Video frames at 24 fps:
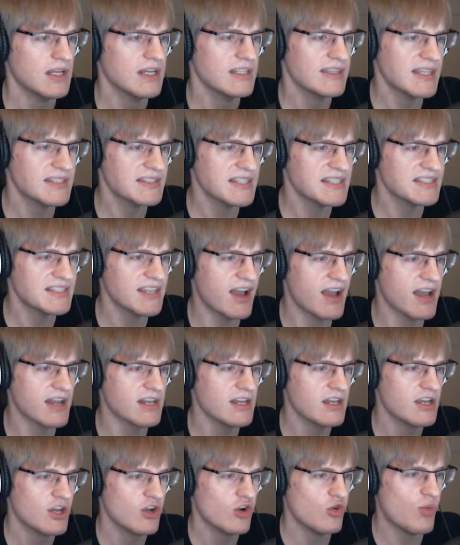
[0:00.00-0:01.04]
That's the sun?
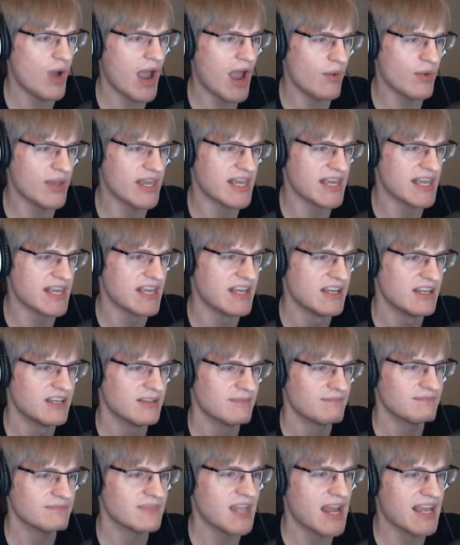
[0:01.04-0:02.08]
Wowie!
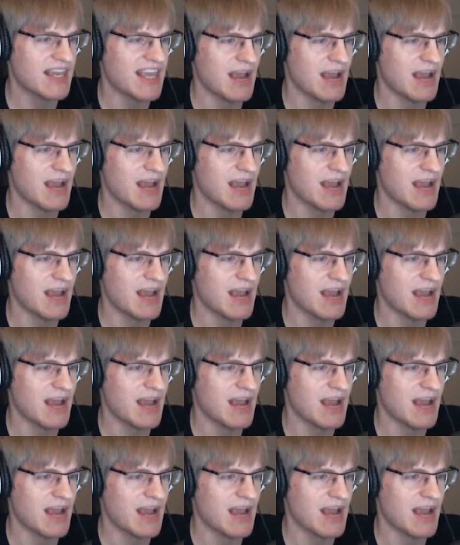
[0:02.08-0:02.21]
I